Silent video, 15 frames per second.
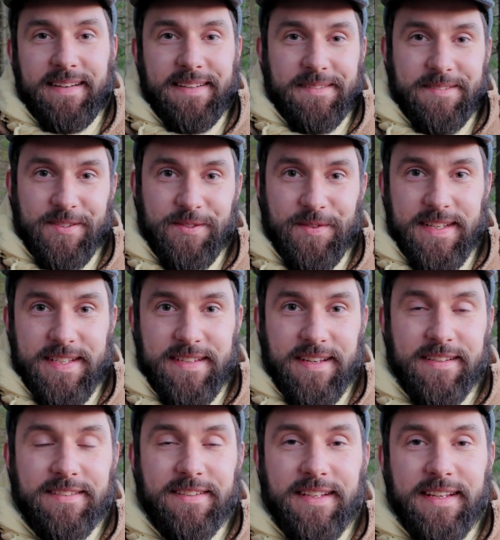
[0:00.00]
So the
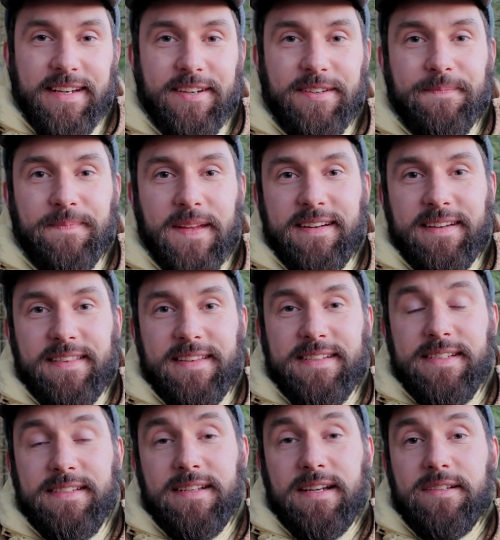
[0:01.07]
second layer,
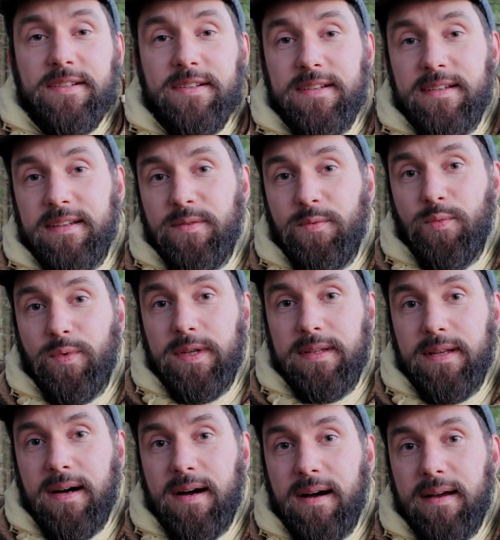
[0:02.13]
this is actually what
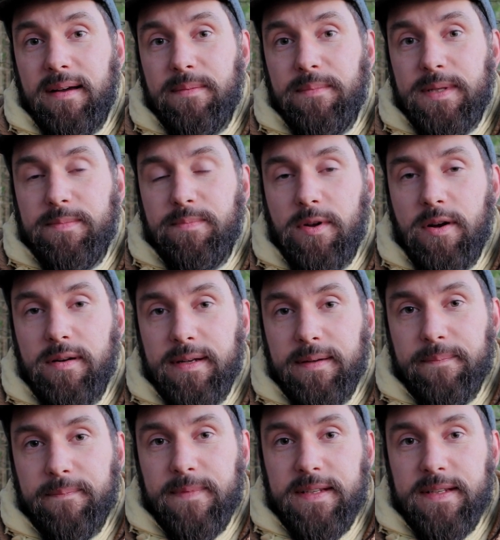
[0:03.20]
I am exploring.